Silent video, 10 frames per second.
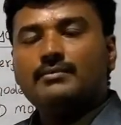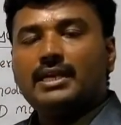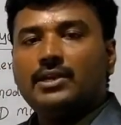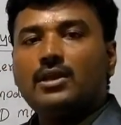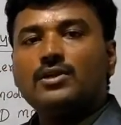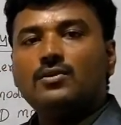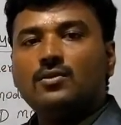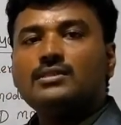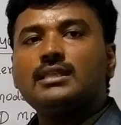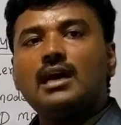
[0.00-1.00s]
particular
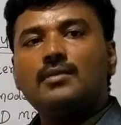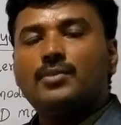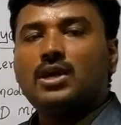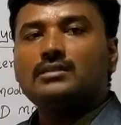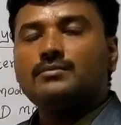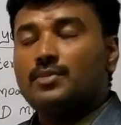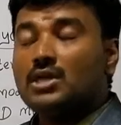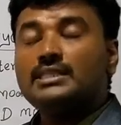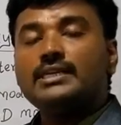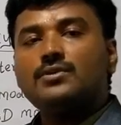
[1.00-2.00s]
goods or
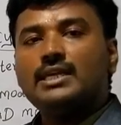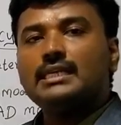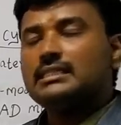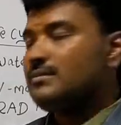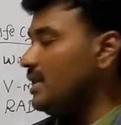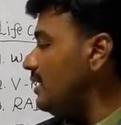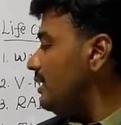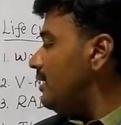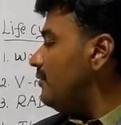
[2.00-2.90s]
project to the customer,